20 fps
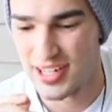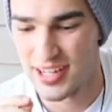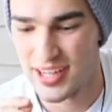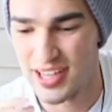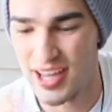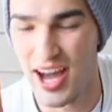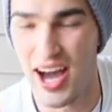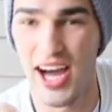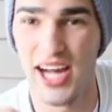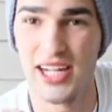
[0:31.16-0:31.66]

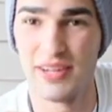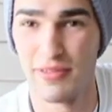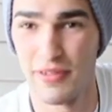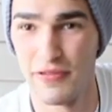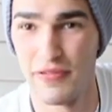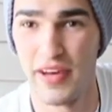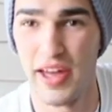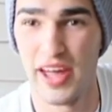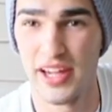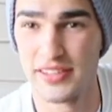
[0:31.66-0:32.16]
kind of a
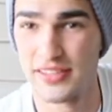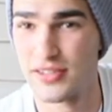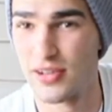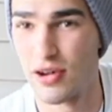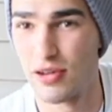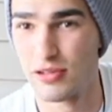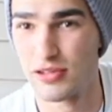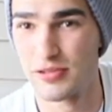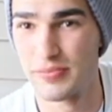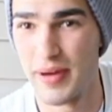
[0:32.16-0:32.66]
fan of
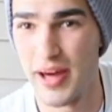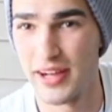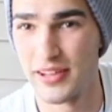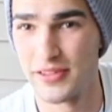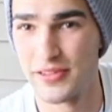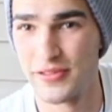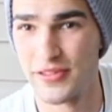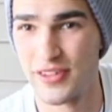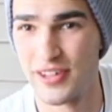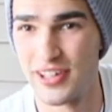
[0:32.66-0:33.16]
Star Wars
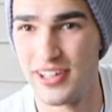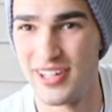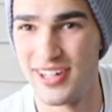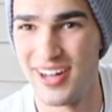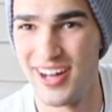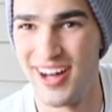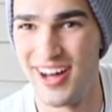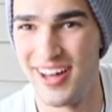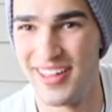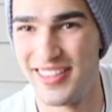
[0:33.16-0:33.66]
Battlefront,
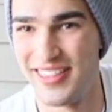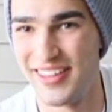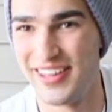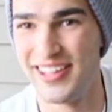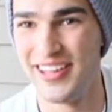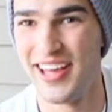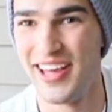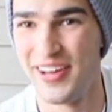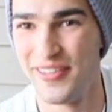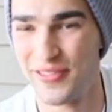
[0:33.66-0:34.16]
the
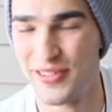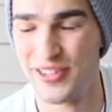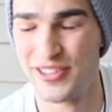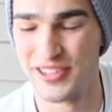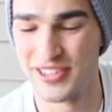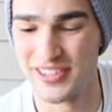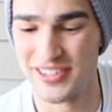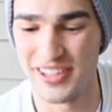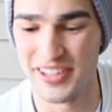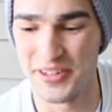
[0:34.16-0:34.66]
EA
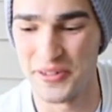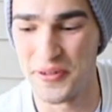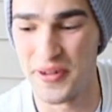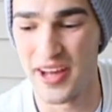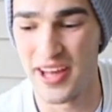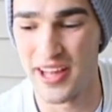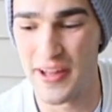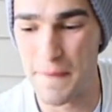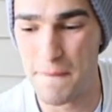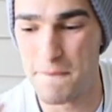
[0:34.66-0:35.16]
versions
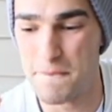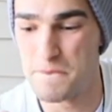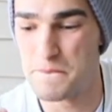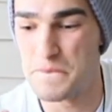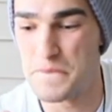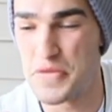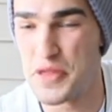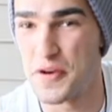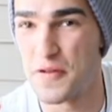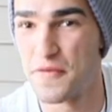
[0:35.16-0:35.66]
anyway.
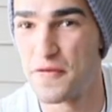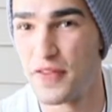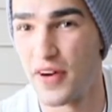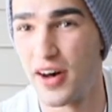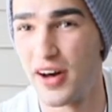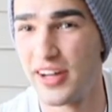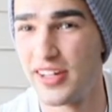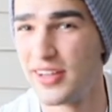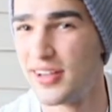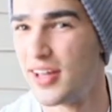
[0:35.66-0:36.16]
They're
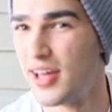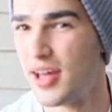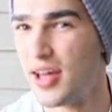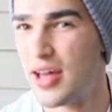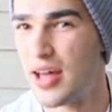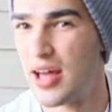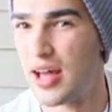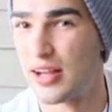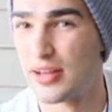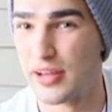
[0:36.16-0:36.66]
fun,
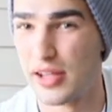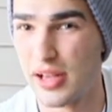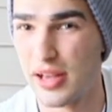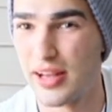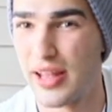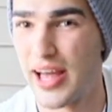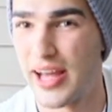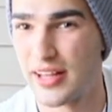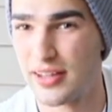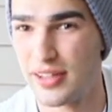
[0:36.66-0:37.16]
a little
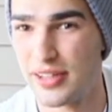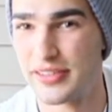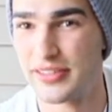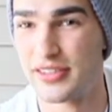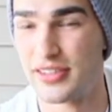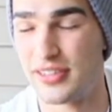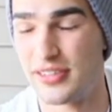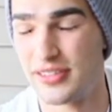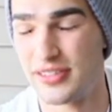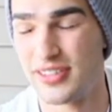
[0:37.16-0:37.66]

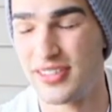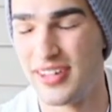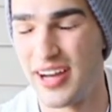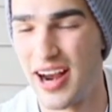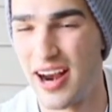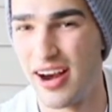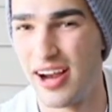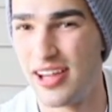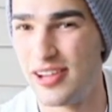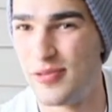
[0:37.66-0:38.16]
lackluster in certain
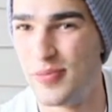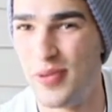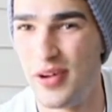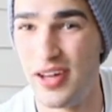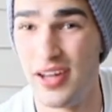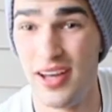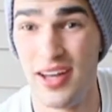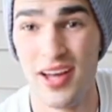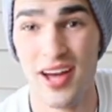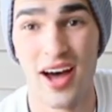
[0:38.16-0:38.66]
areas,
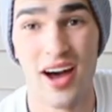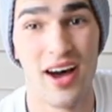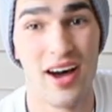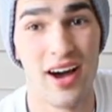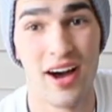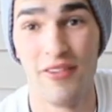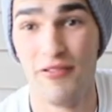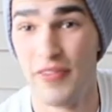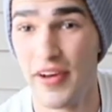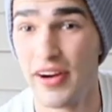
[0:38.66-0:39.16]
but
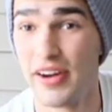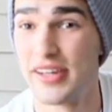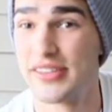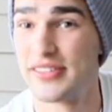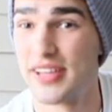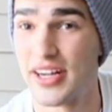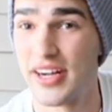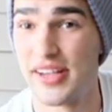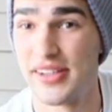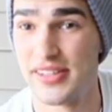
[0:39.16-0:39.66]
I'm very
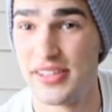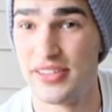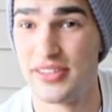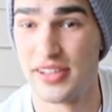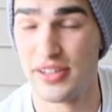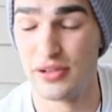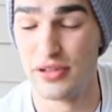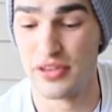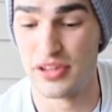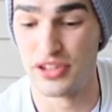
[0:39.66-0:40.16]
excited to see what to
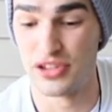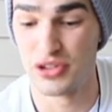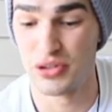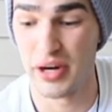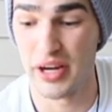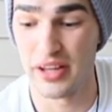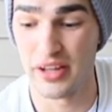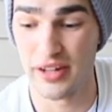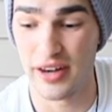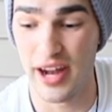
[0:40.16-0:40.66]
do with this
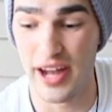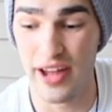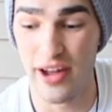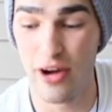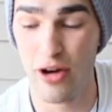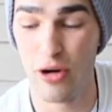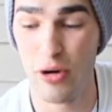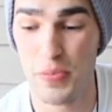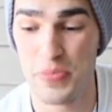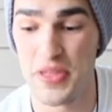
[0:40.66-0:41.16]
trailer. I
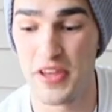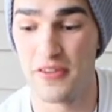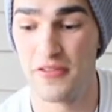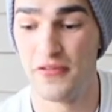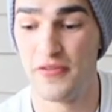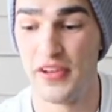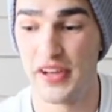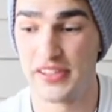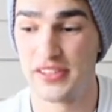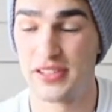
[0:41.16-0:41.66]
hope they
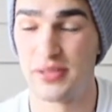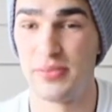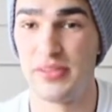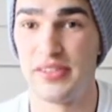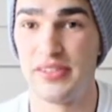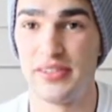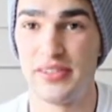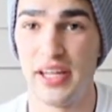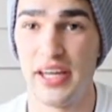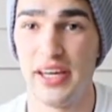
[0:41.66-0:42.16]
fix the
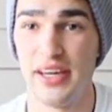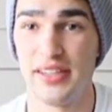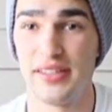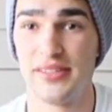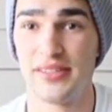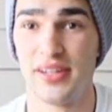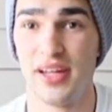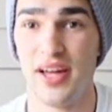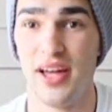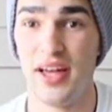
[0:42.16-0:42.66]

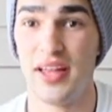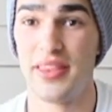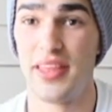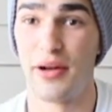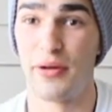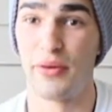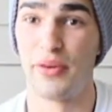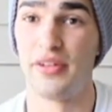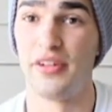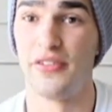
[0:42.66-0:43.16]
mistakes
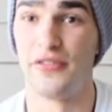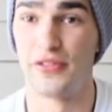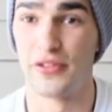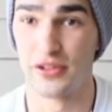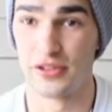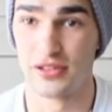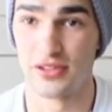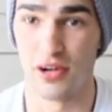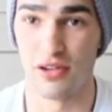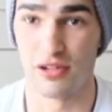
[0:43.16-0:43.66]
that were in the
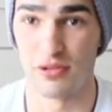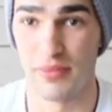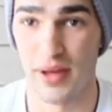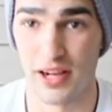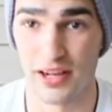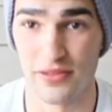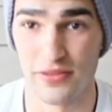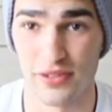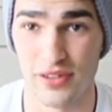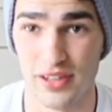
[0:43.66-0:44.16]
first Star Wars
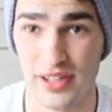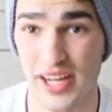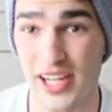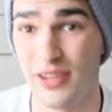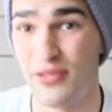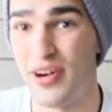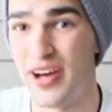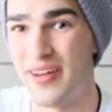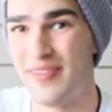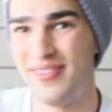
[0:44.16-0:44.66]
Battlefront.
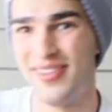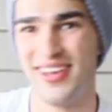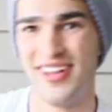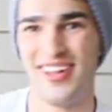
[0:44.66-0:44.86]
Anyway,